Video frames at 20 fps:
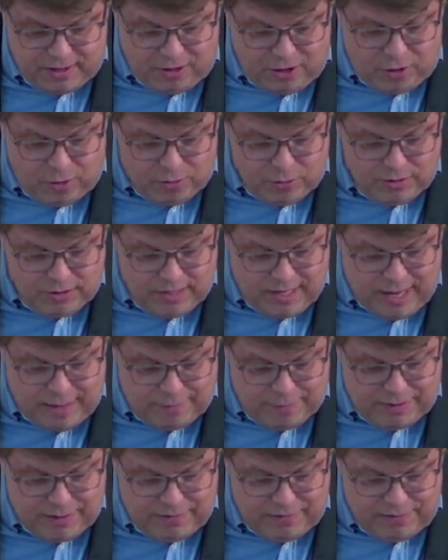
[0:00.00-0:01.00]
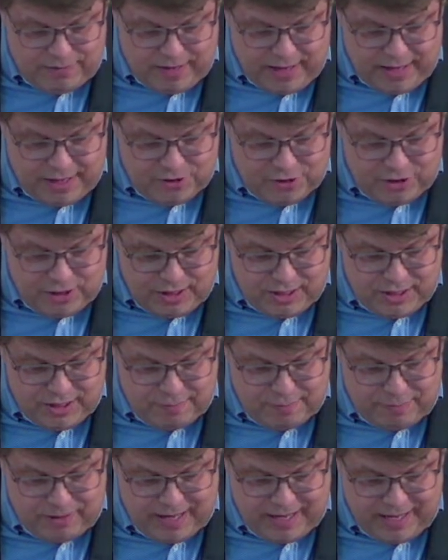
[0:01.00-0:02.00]
closed up the flesh in
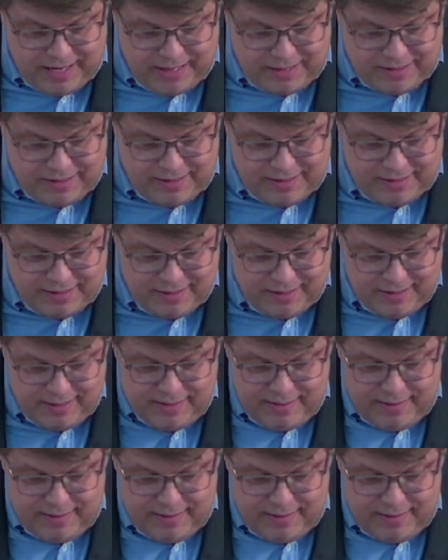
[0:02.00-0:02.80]
the place.